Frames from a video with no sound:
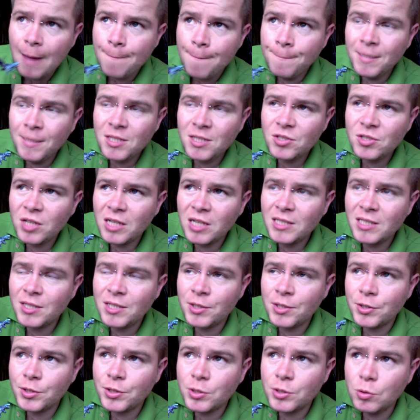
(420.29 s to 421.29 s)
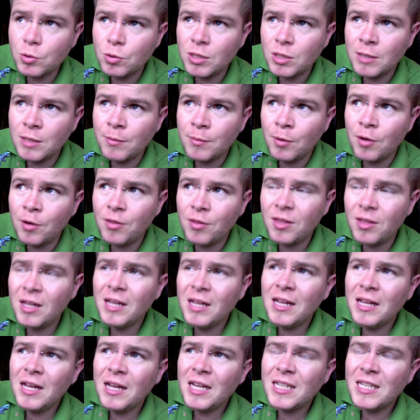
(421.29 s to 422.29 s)
missiles that are stored in the mouth
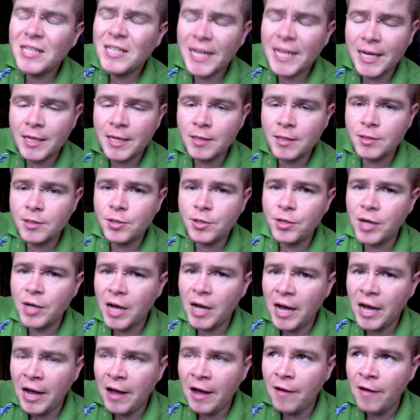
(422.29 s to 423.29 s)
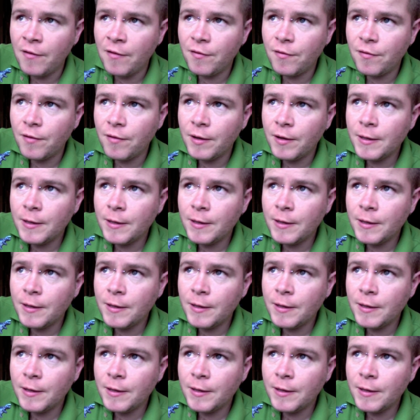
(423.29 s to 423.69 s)
tend to have